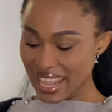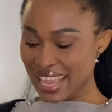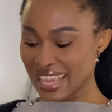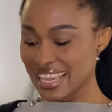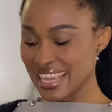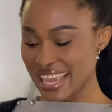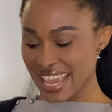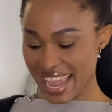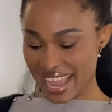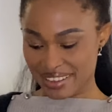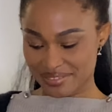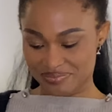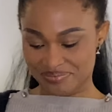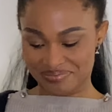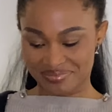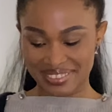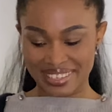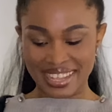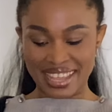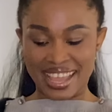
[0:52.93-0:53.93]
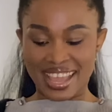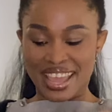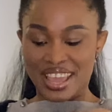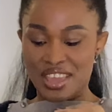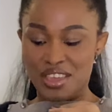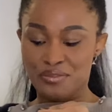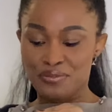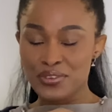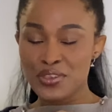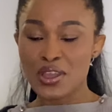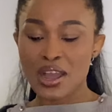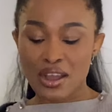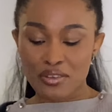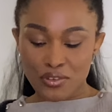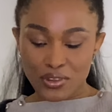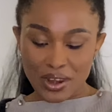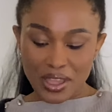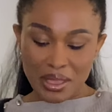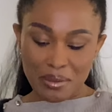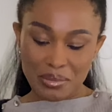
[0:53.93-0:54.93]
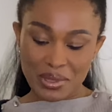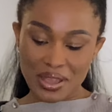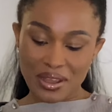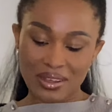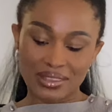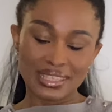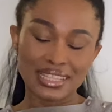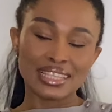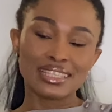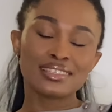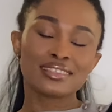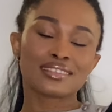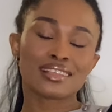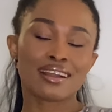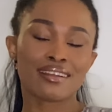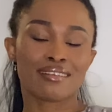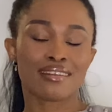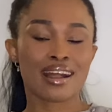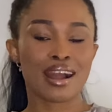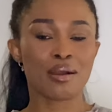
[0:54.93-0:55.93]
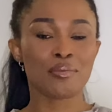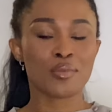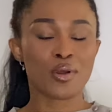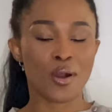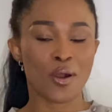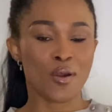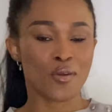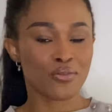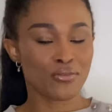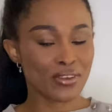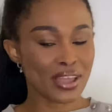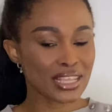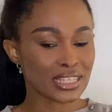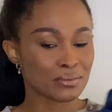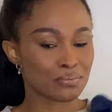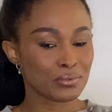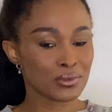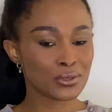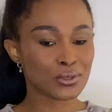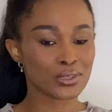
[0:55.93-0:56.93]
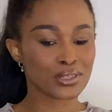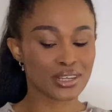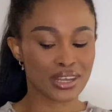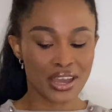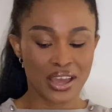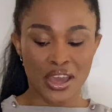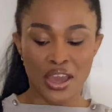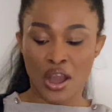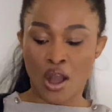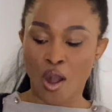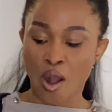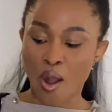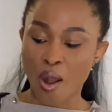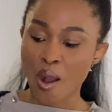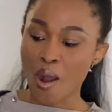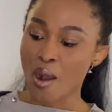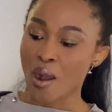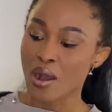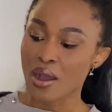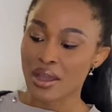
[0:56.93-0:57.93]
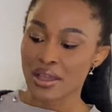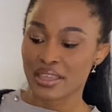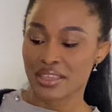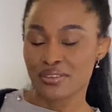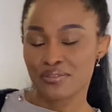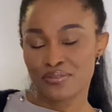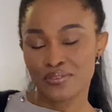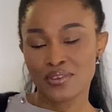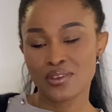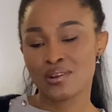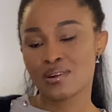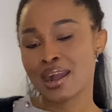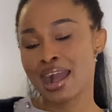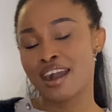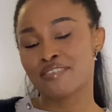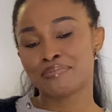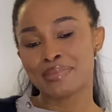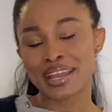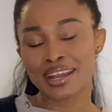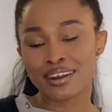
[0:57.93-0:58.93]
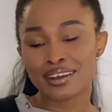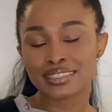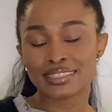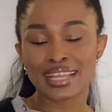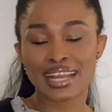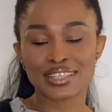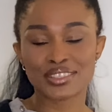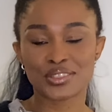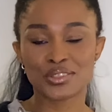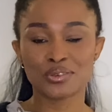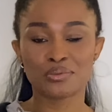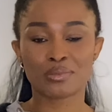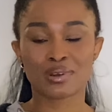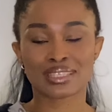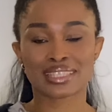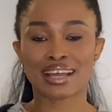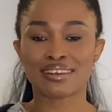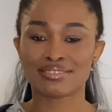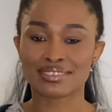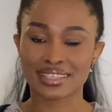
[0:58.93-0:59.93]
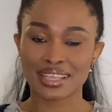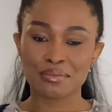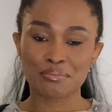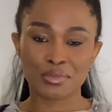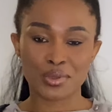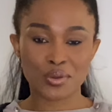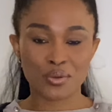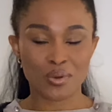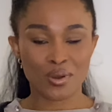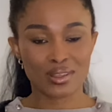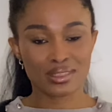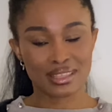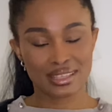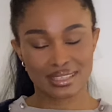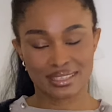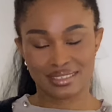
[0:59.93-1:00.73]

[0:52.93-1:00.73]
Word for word: yeah if you are following me on instagram or facebook or if you have my contacts you must have seen me wear this